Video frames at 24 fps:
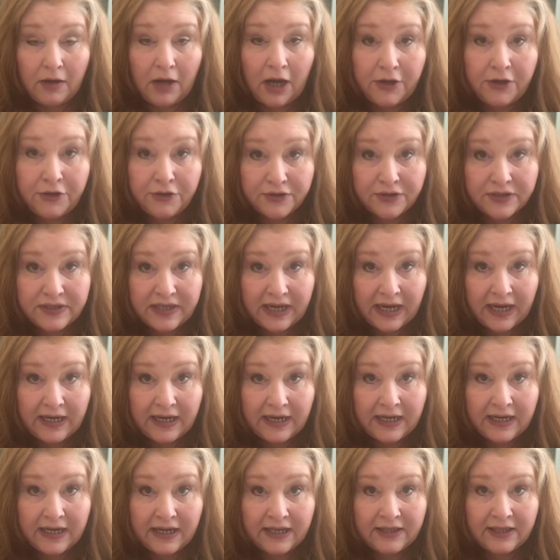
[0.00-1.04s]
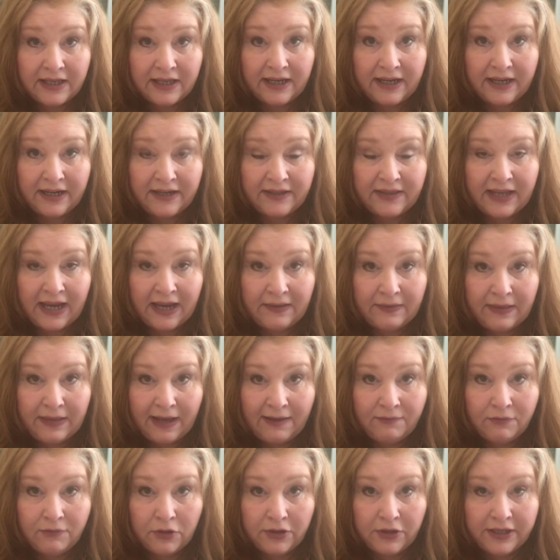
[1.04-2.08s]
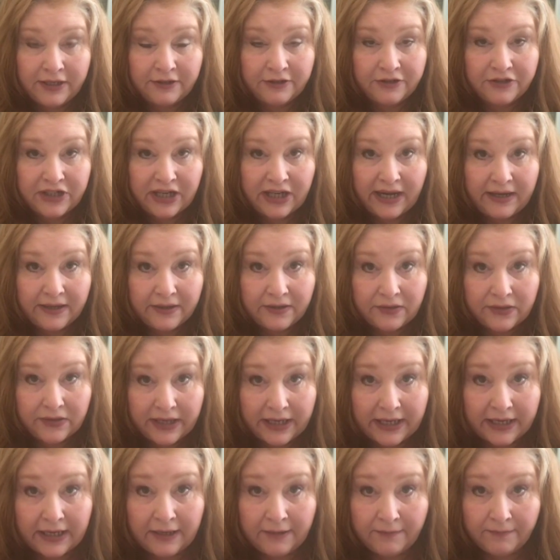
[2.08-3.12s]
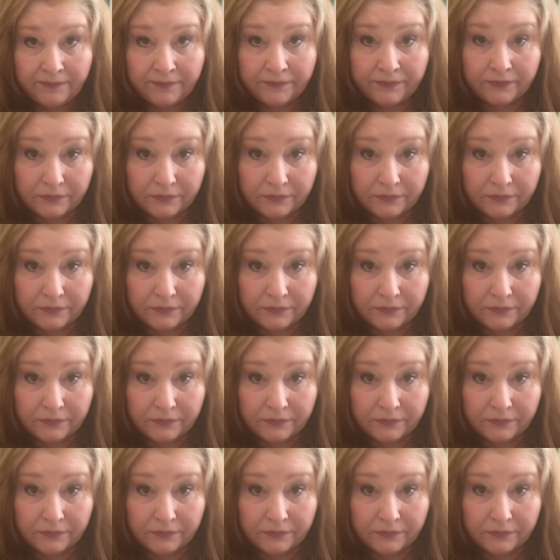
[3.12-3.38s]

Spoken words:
Understanding at that level, energetically,